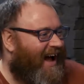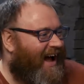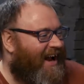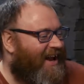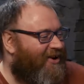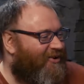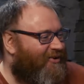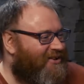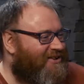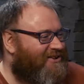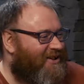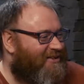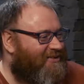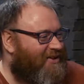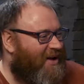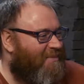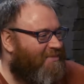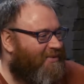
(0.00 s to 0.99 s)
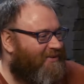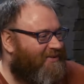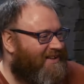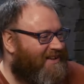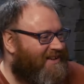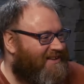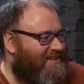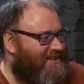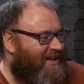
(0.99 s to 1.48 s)
and it also doubled
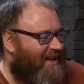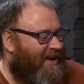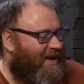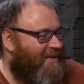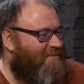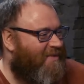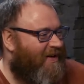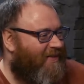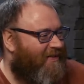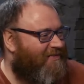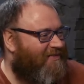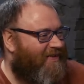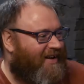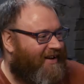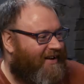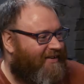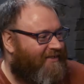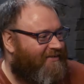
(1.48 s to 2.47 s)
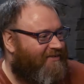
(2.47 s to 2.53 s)
as like a mother figure